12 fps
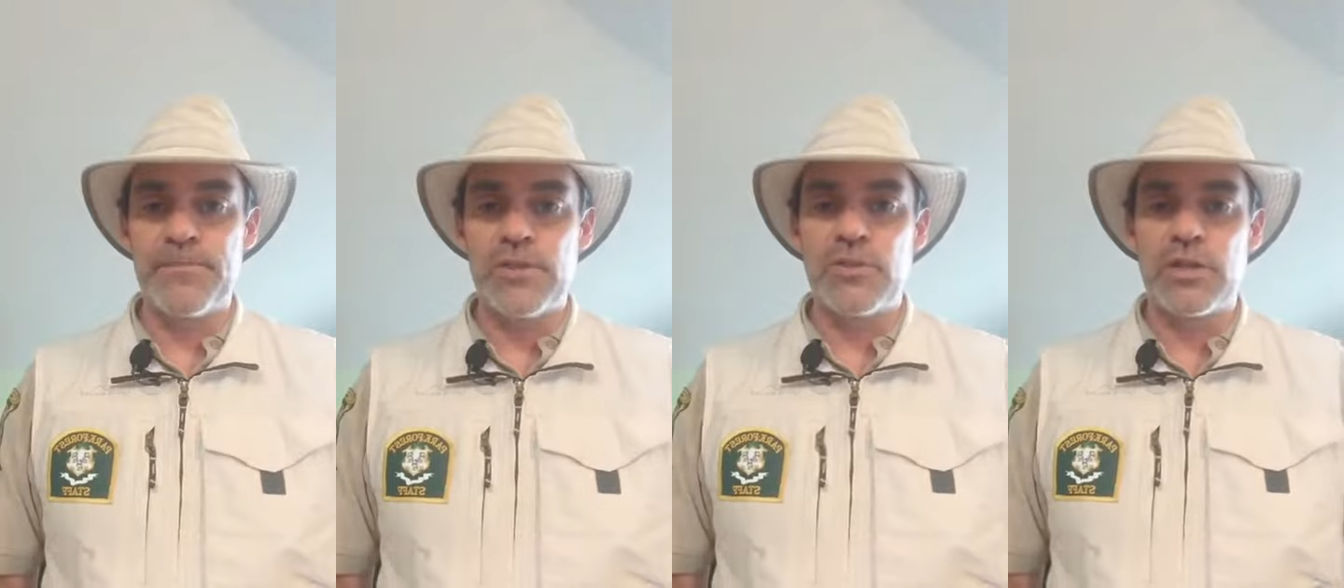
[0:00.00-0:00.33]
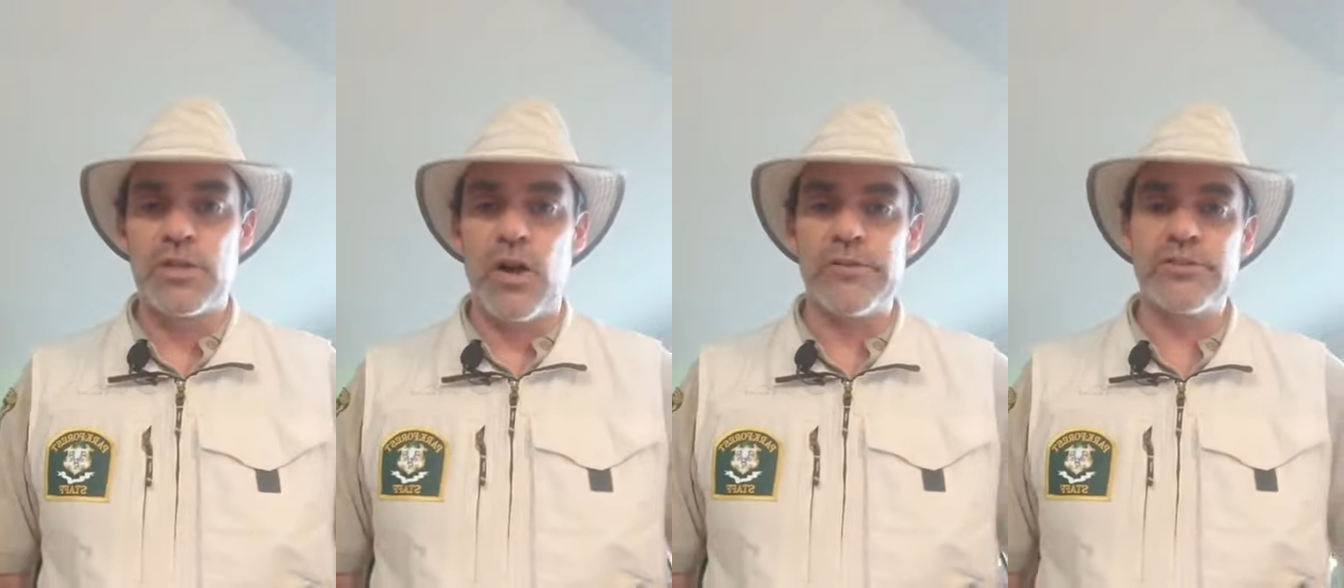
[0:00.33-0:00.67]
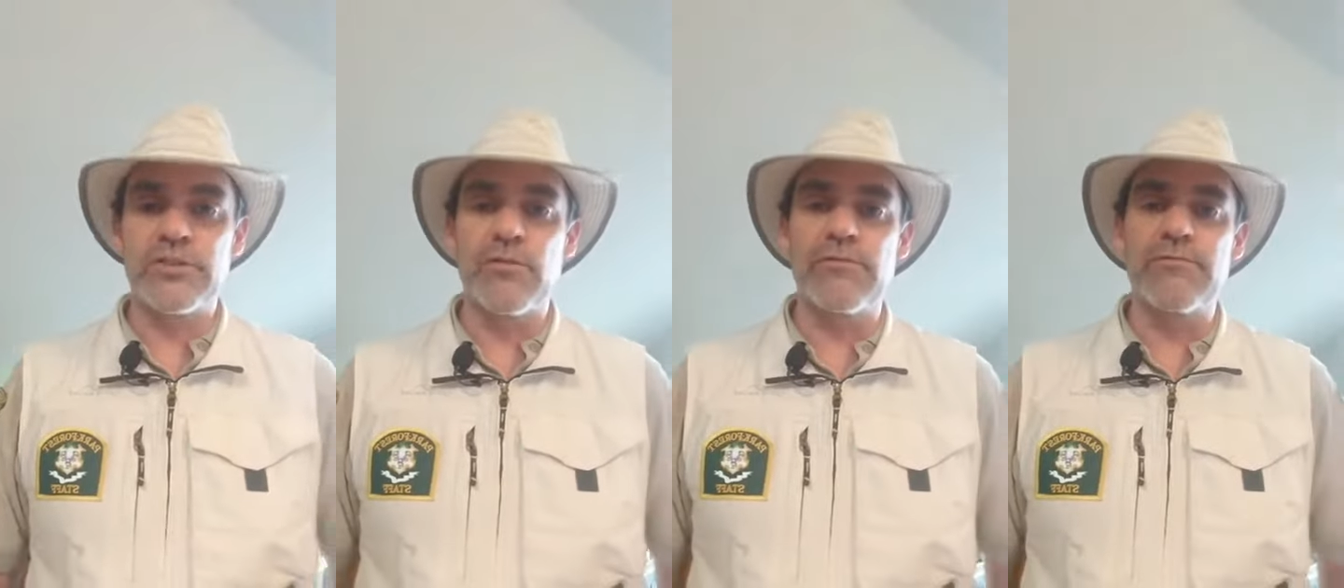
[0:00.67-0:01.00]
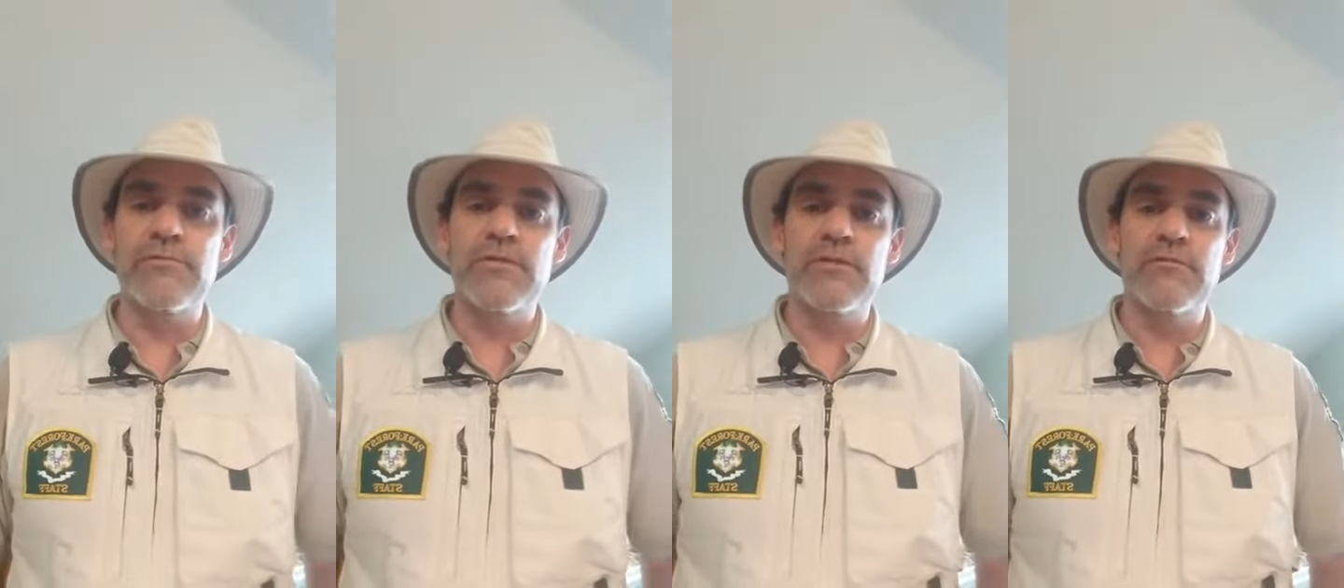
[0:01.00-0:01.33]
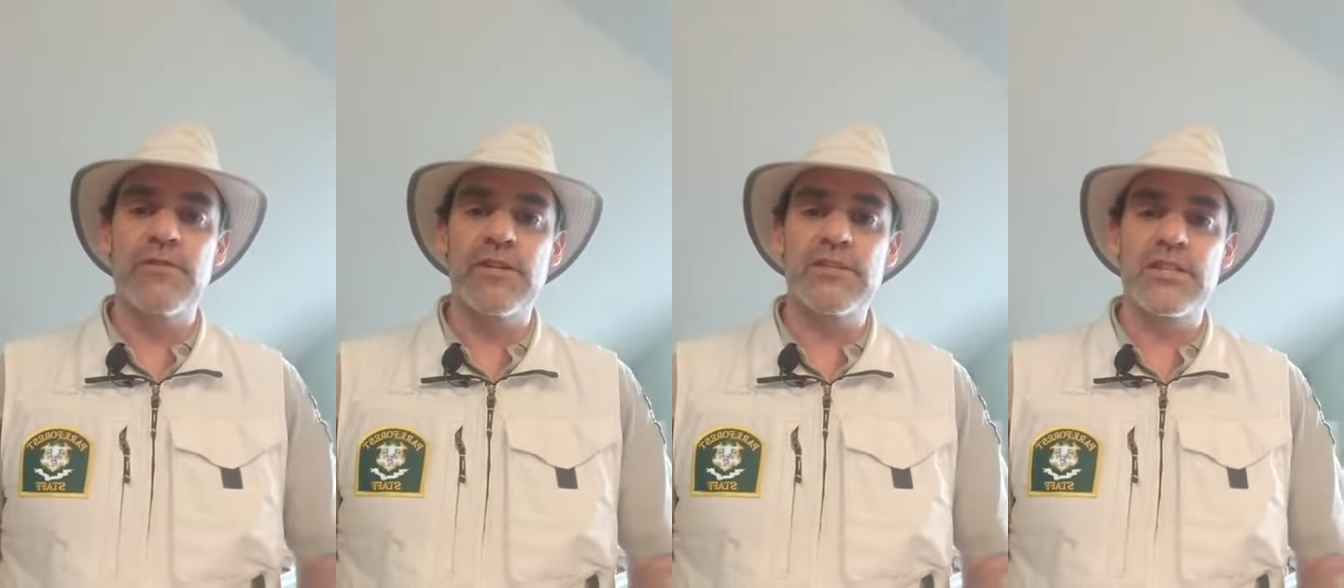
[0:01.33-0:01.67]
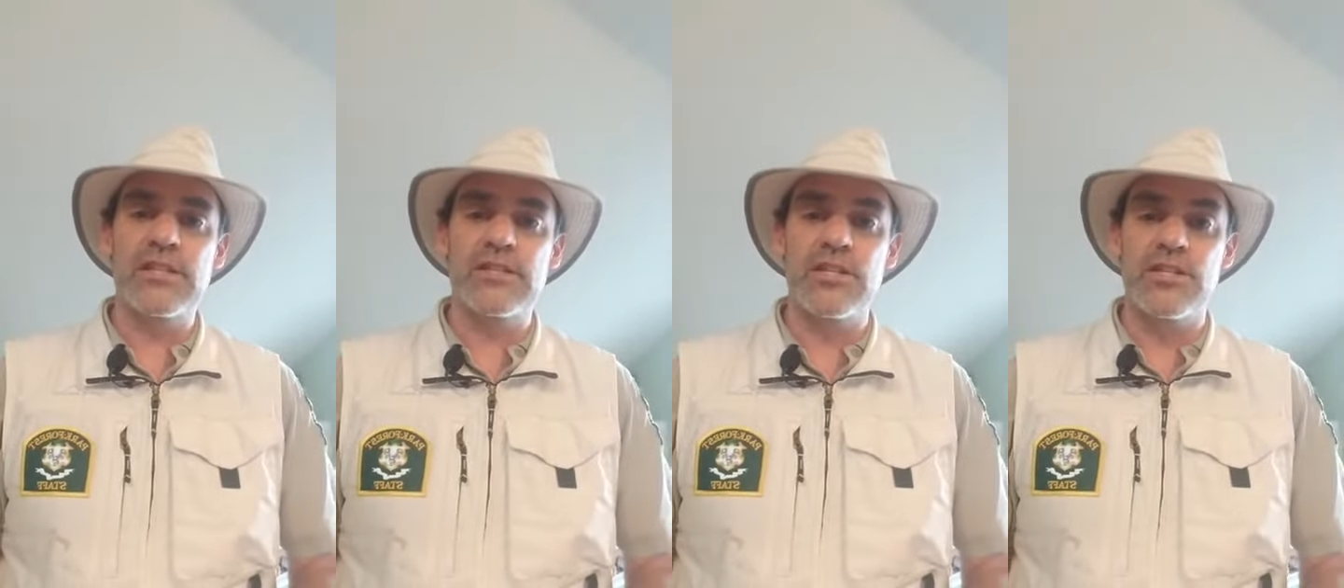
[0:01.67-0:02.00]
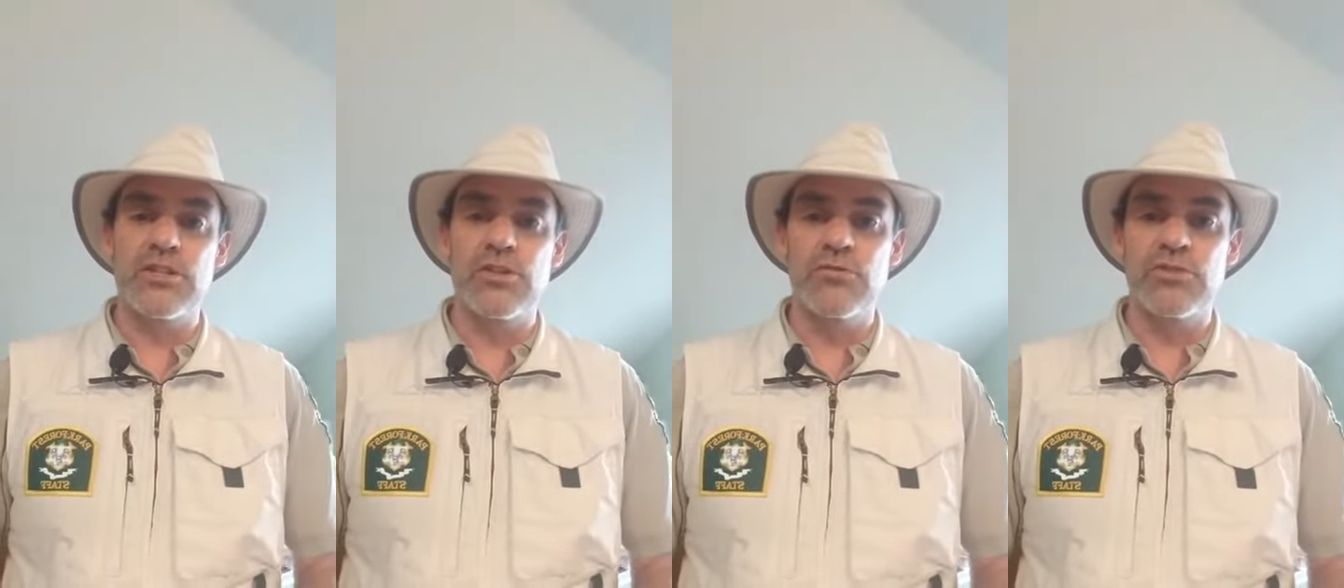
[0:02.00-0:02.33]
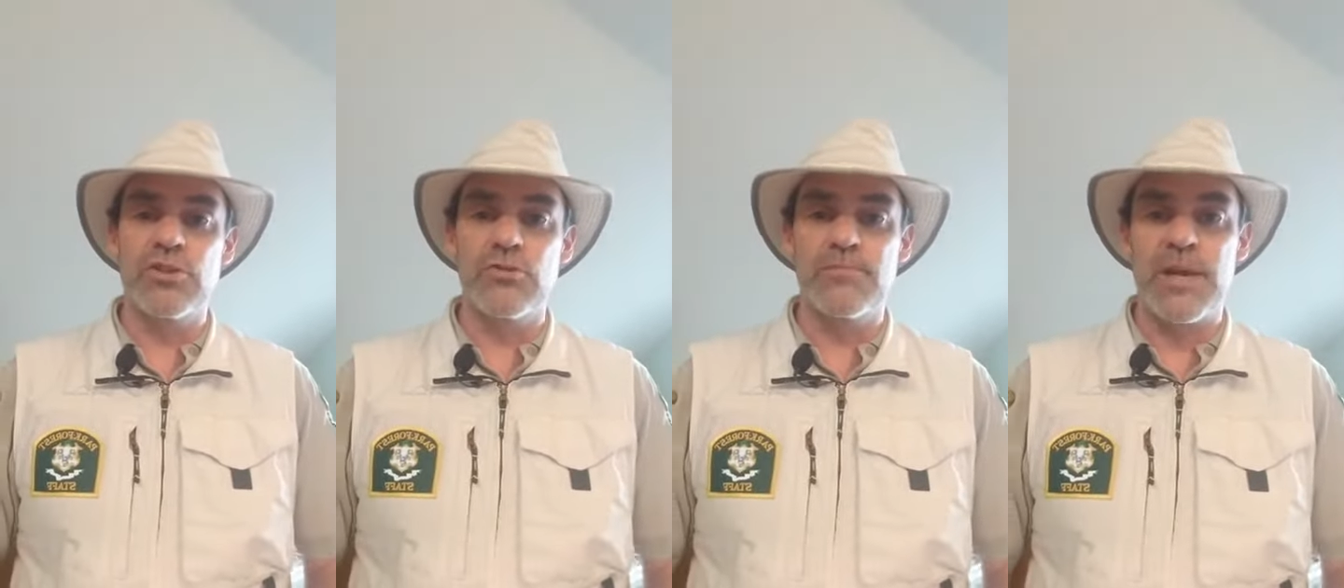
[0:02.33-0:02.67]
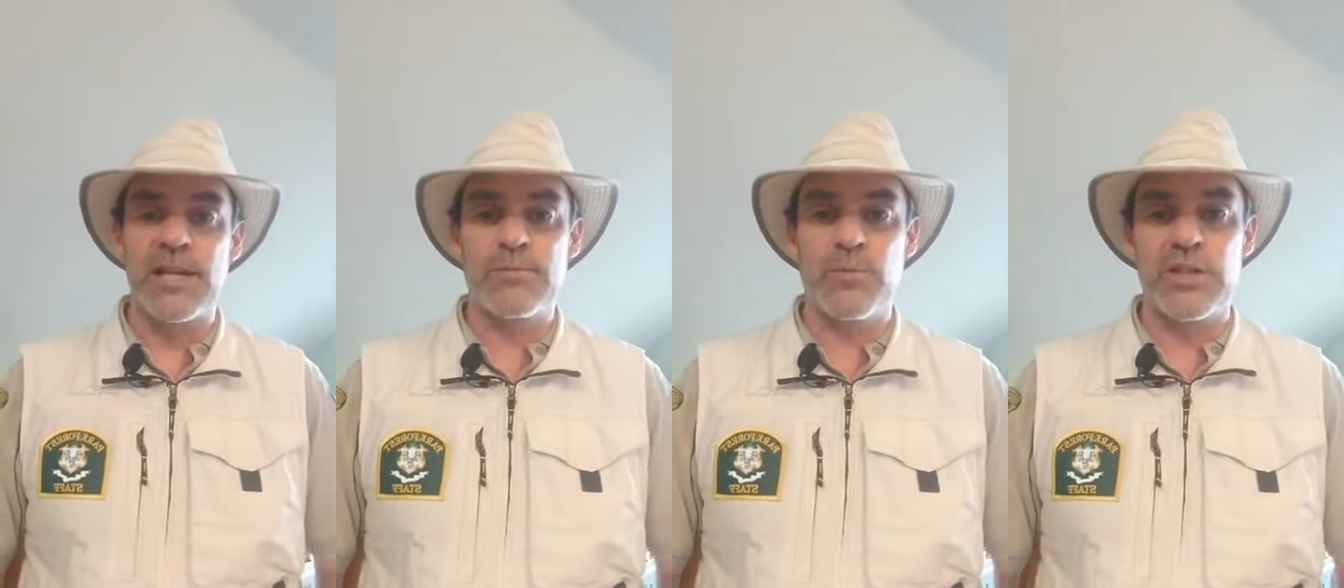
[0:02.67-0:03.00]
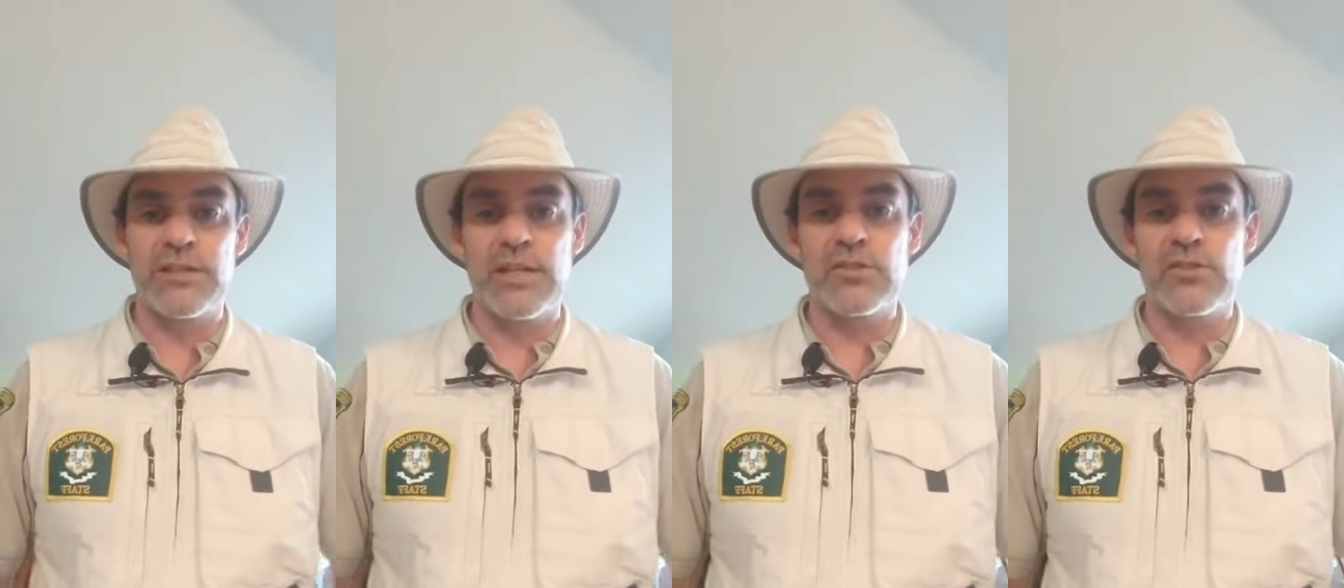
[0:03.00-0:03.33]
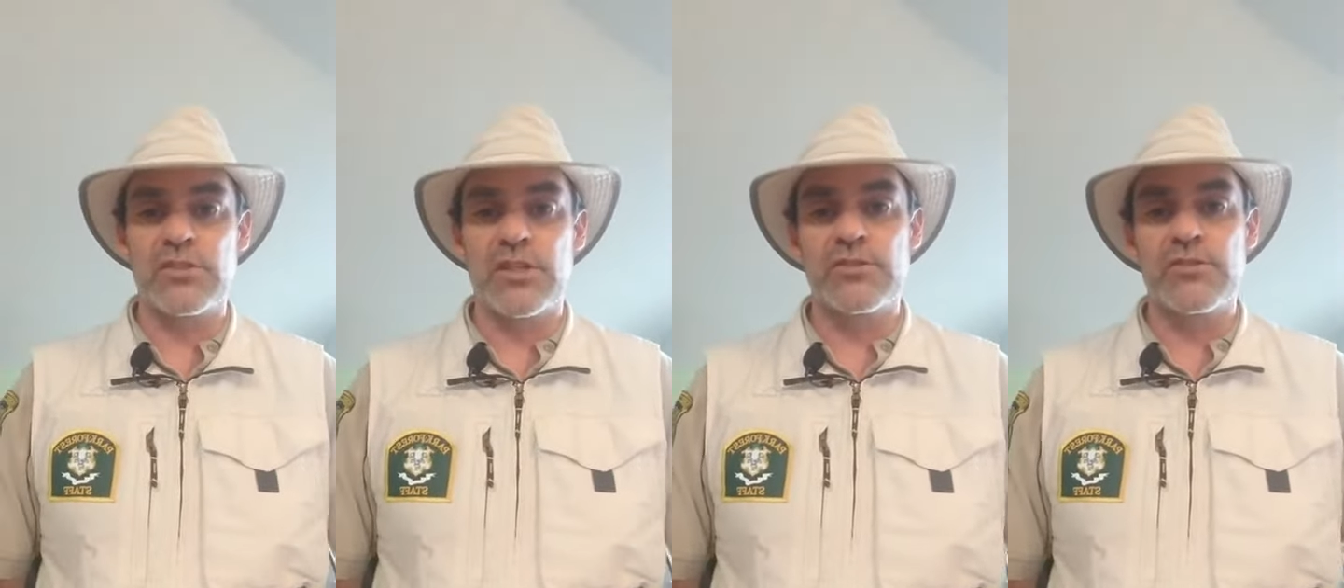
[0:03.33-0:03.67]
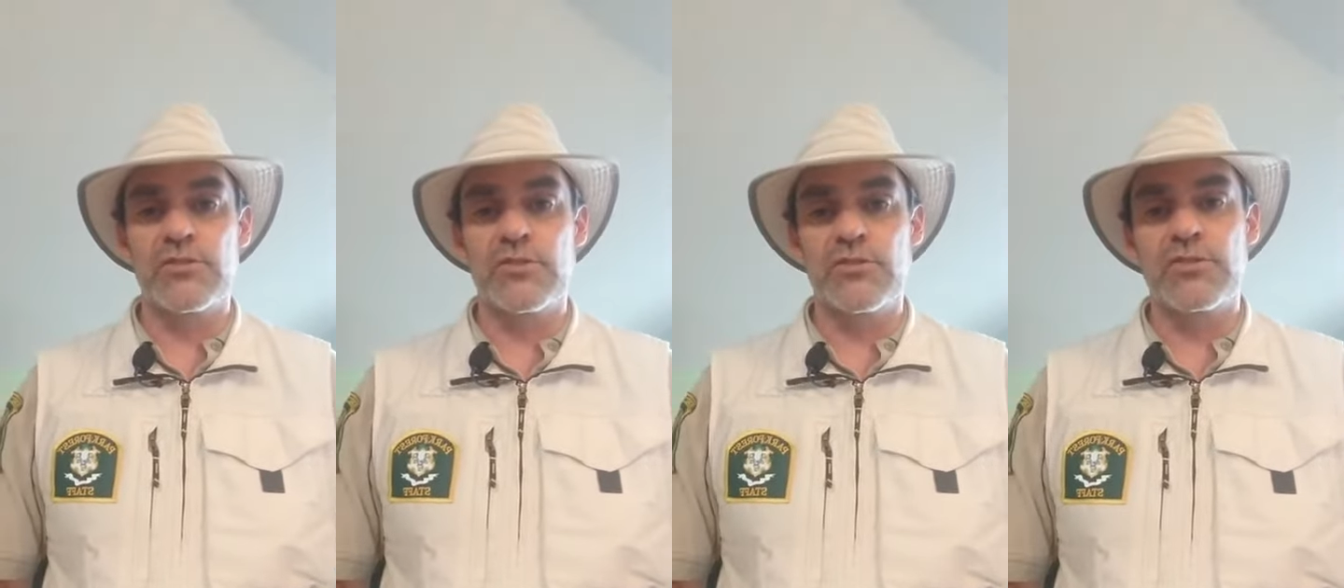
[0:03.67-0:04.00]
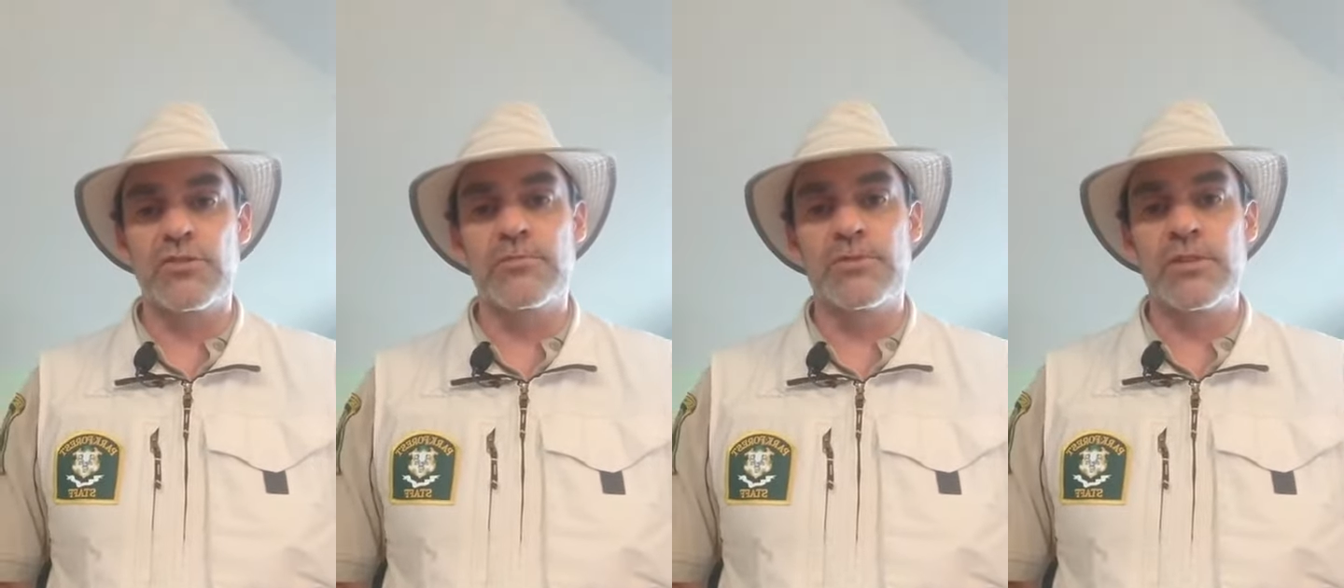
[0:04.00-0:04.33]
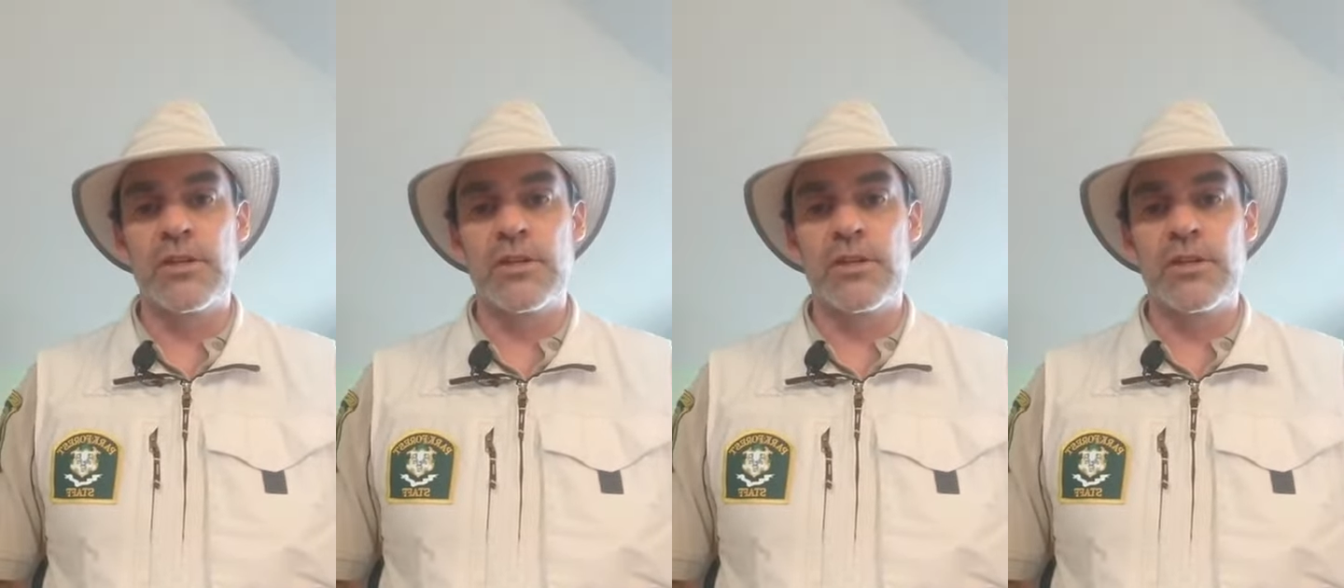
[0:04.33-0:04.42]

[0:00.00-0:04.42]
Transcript: You can also visit YouTube, Meigs Point Nature Center YouTube's